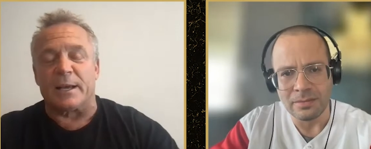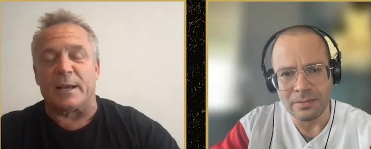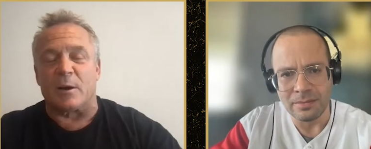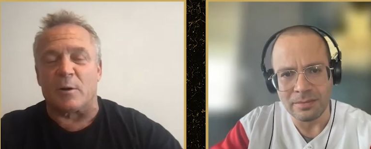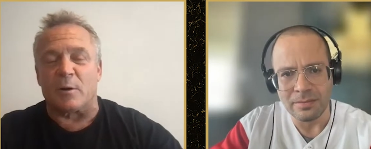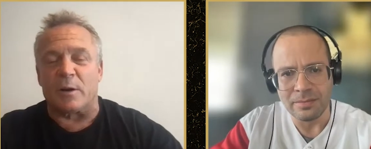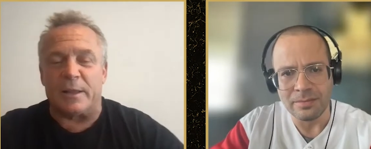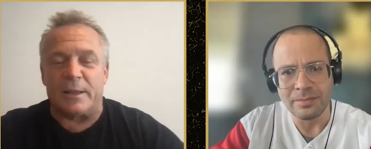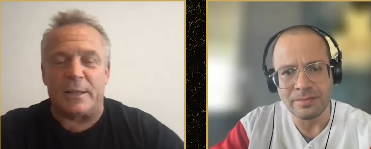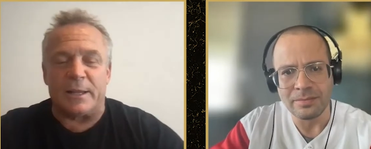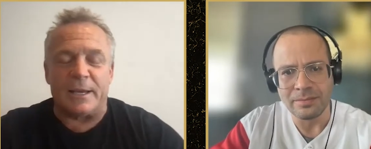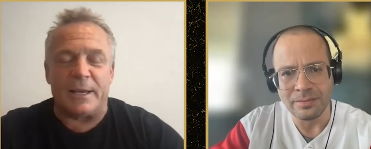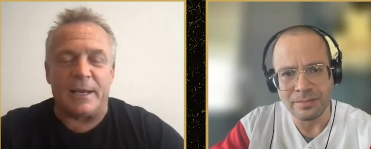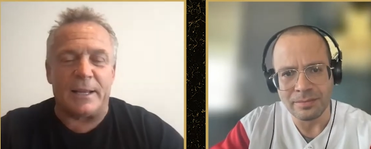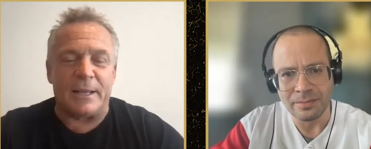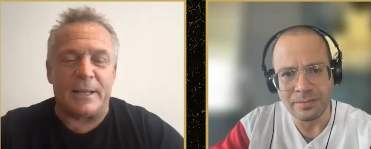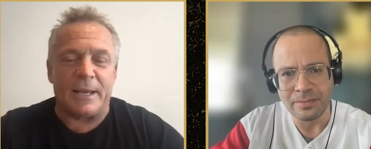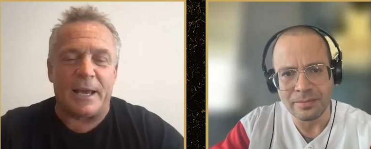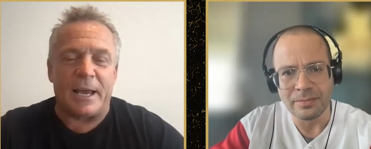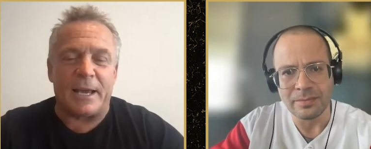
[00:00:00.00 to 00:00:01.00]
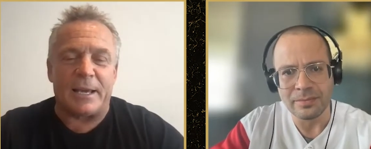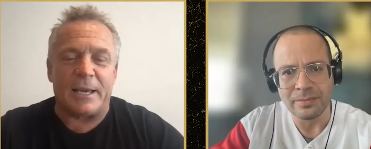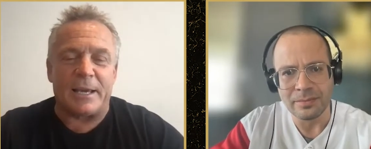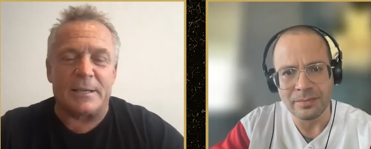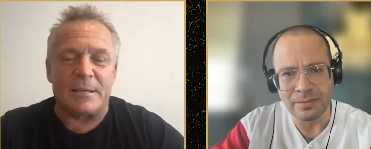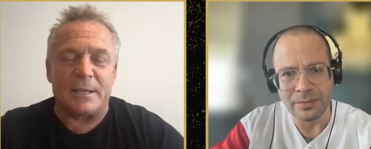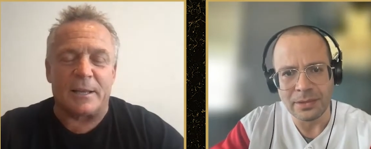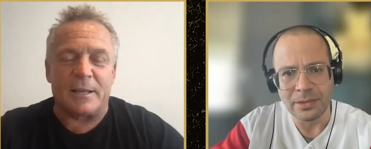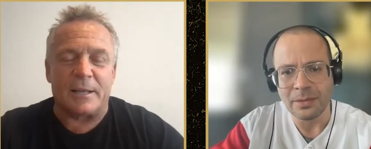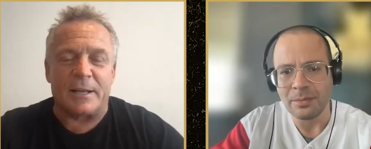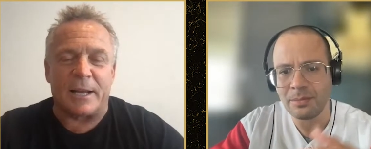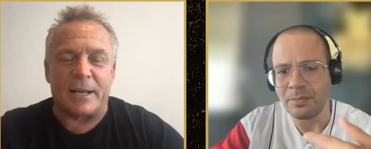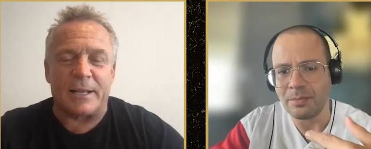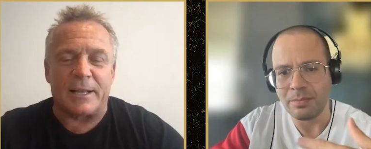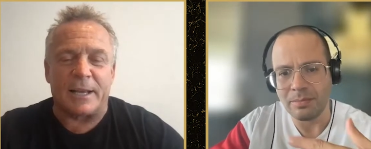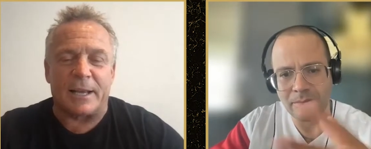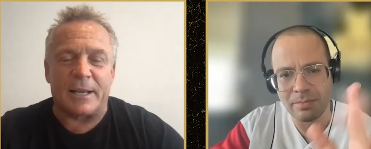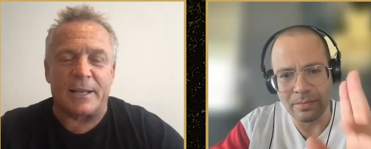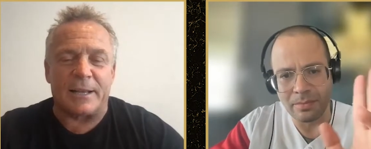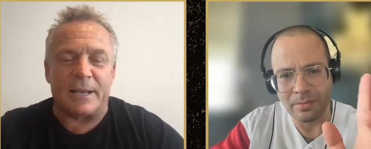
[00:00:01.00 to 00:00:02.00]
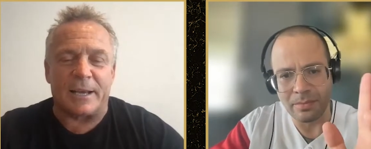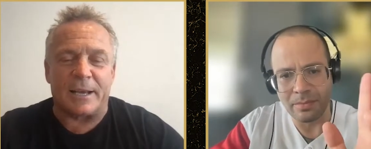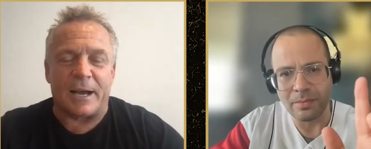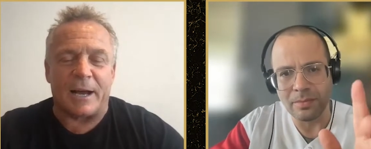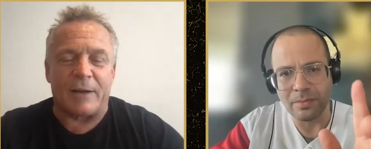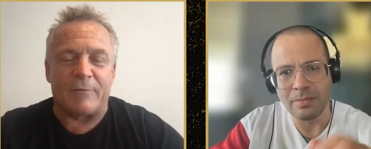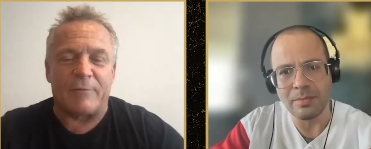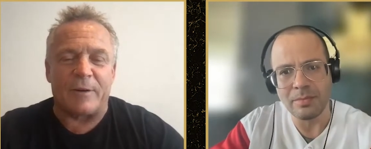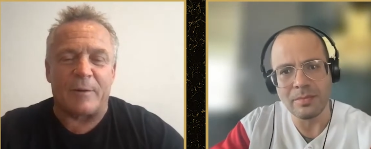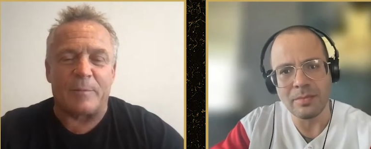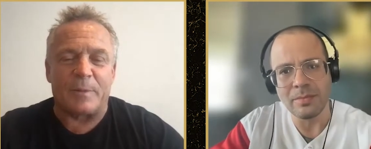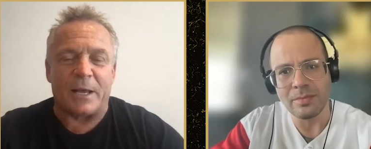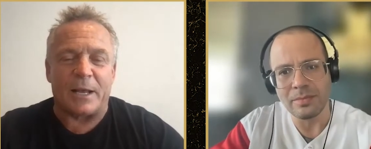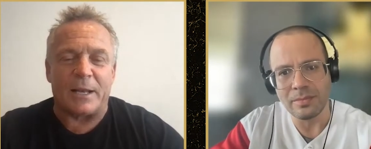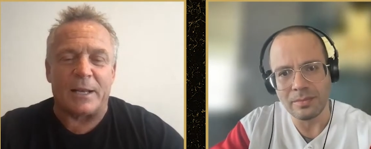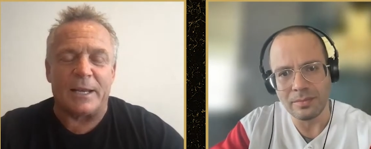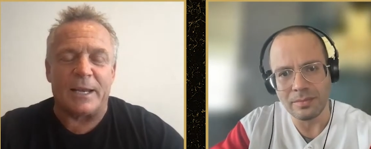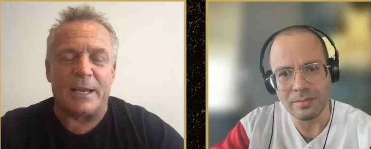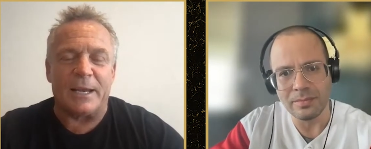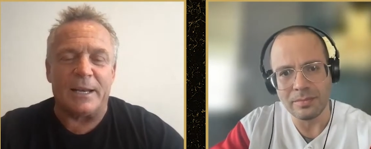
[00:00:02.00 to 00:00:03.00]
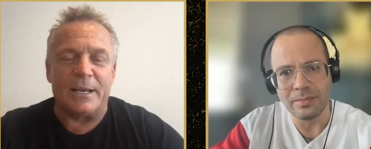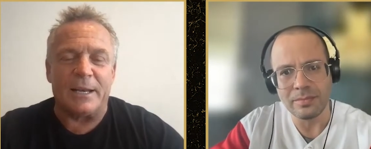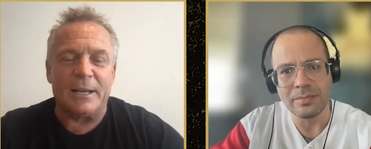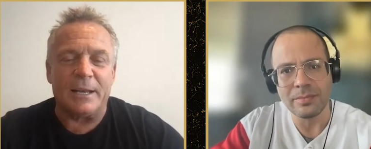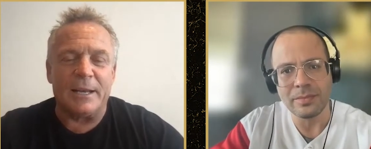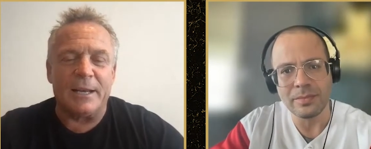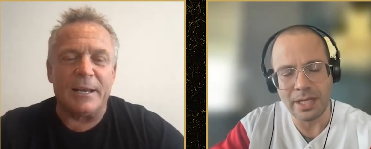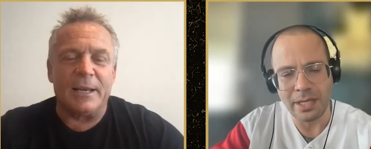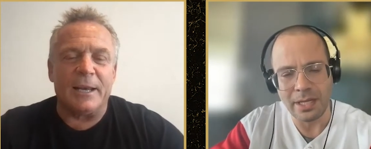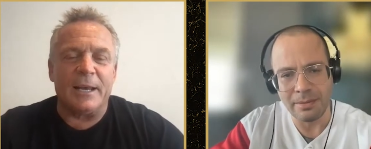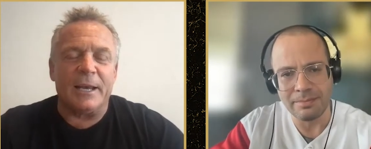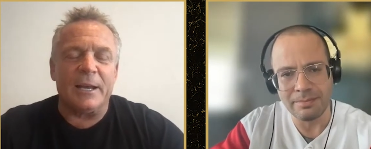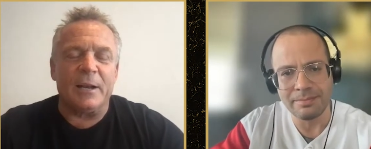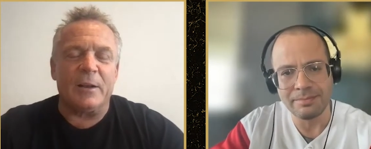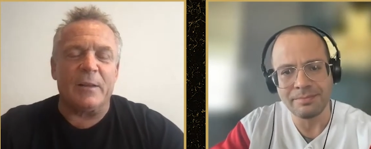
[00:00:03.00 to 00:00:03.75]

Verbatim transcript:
Speaker 1: go to the, the Yankees the other night and they, they cough up that lead. Yeah.